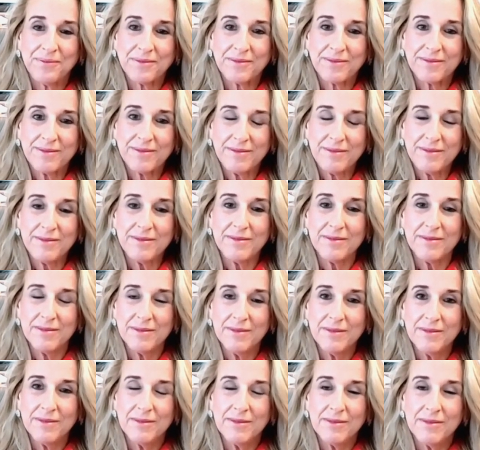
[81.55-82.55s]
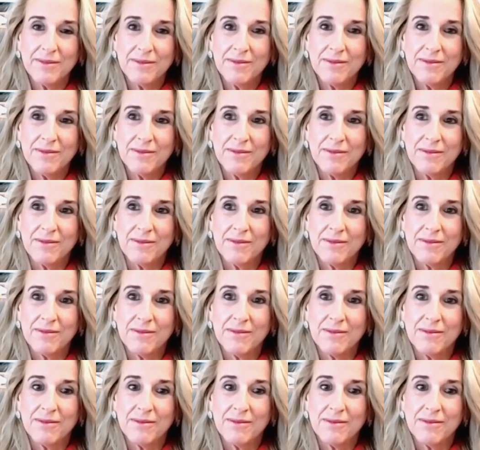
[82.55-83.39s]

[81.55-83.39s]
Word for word: What does the Fed do with that?